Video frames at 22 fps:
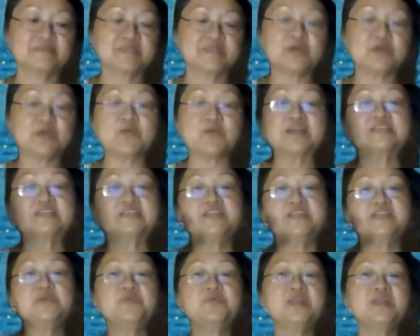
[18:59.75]

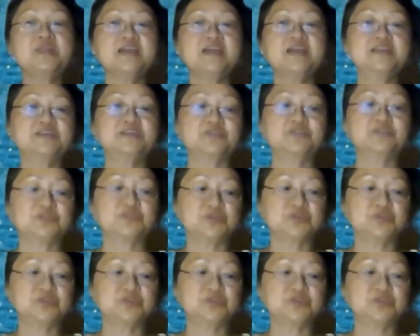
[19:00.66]
directly related